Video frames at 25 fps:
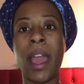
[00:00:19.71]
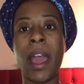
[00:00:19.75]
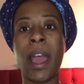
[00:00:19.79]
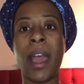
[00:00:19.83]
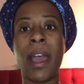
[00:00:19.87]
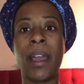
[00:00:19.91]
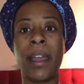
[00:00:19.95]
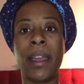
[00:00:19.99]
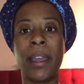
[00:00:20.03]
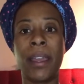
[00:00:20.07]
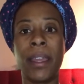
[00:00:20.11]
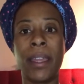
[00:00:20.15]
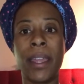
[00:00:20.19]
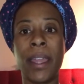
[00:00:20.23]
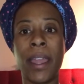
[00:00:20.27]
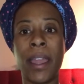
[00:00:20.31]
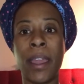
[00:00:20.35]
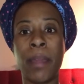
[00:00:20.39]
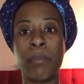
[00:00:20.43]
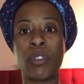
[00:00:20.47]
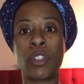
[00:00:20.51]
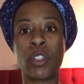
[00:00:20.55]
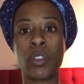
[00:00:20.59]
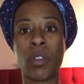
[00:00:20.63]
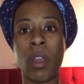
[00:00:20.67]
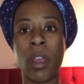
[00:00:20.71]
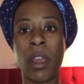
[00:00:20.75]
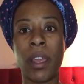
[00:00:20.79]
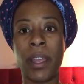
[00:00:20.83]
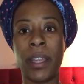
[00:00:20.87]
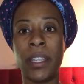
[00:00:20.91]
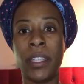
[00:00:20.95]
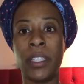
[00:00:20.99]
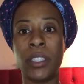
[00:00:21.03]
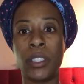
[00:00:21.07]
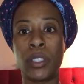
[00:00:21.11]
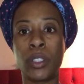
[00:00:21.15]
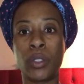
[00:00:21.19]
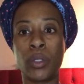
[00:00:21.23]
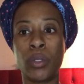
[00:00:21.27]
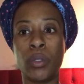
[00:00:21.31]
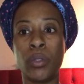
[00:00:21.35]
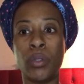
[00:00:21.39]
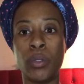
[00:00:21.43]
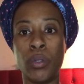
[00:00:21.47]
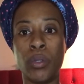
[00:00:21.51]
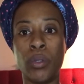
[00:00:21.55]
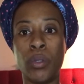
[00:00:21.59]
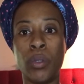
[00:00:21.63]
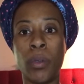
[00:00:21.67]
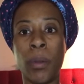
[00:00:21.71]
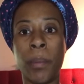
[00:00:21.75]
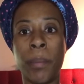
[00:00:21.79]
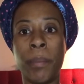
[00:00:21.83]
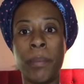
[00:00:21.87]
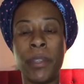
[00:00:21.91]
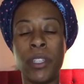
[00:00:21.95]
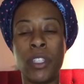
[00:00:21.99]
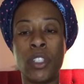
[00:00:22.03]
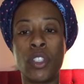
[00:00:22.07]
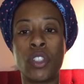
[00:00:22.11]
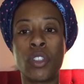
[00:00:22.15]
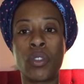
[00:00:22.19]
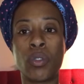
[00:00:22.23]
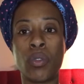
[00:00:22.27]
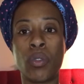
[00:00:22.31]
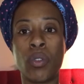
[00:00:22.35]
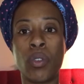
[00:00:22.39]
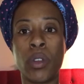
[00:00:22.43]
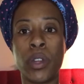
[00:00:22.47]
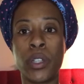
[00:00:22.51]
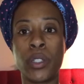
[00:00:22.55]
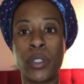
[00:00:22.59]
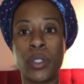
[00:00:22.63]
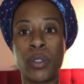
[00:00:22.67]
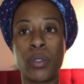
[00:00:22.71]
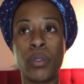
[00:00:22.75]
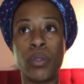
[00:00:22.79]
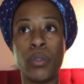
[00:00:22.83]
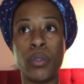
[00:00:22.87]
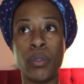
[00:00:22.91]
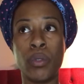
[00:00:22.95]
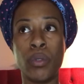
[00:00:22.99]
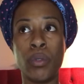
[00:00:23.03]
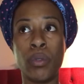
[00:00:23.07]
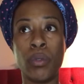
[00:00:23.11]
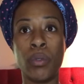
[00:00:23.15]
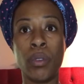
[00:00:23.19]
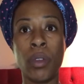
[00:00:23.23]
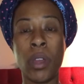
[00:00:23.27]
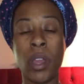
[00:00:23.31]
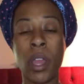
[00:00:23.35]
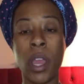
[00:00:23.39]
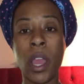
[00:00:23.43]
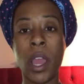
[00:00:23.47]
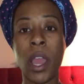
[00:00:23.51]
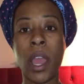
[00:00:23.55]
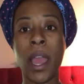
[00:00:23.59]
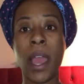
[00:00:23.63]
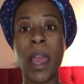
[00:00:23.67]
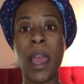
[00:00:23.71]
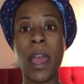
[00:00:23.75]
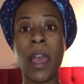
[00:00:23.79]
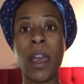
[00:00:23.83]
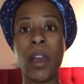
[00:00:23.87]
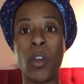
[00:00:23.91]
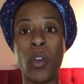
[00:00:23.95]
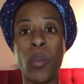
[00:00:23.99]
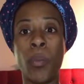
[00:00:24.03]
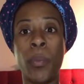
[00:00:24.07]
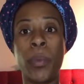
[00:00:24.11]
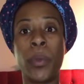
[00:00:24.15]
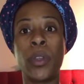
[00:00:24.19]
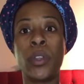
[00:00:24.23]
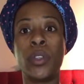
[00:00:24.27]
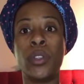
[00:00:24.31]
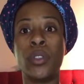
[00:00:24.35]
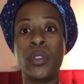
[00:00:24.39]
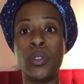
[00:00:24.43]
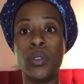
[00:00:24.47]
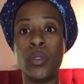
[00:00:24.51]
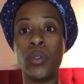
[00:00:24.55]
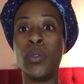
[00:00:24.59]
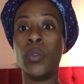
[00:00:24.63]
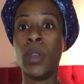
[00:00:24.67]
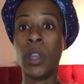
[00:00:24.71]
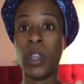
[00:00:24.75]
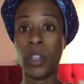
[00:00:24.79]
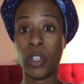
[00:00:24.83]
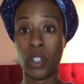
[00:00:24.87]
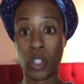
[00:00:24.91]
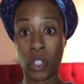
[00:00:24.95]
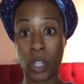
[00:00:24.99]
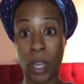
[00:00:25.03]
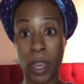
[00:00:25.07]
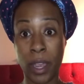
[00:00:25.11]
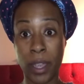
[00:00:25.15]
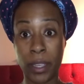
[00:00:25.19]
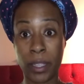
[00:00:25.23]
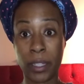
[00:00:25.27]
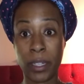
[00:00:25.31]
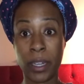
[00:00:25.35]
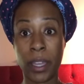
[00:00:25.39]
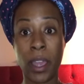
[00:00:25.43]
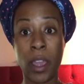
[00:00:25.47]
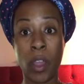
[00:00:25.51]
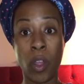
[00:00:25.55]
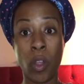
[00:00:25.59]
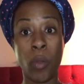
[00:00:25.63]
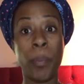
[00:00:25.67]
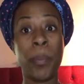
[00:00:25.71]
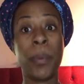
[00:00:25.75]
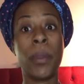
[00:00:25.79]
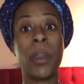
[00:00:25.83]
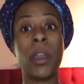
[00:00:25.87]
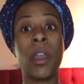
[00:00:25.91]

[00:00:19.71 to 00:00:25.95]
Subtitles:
I am trying to be sure to help you shine, help